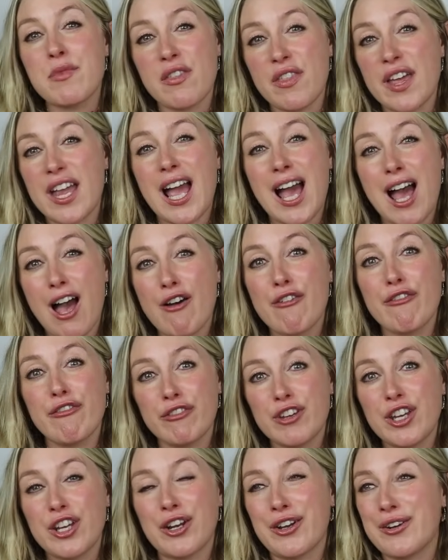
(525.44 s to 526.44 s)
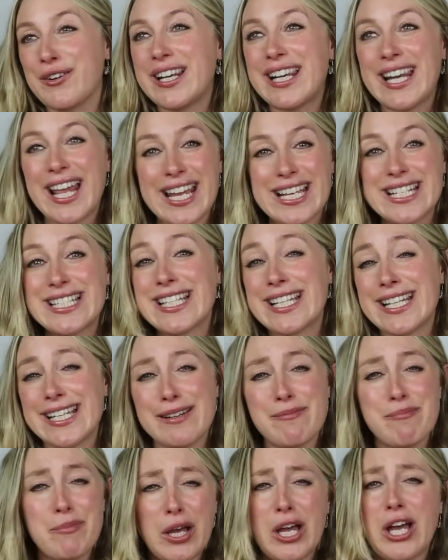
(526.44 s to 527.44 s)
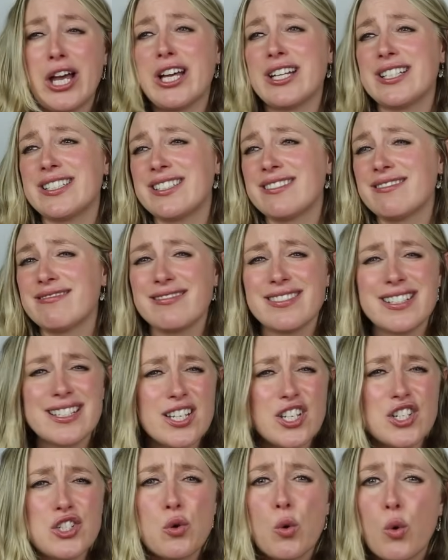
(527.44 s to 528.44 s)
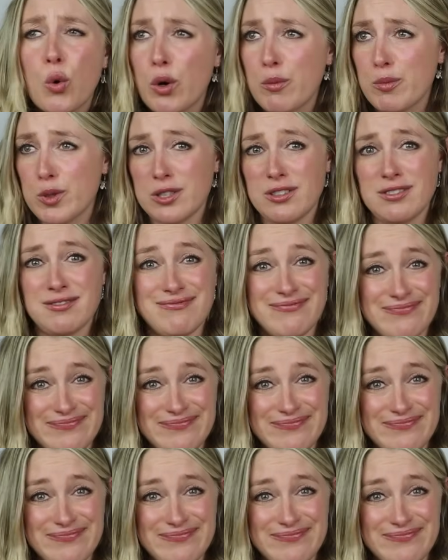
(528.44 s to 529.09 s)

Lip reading: that they have, you know, lady, bird, it's adorable.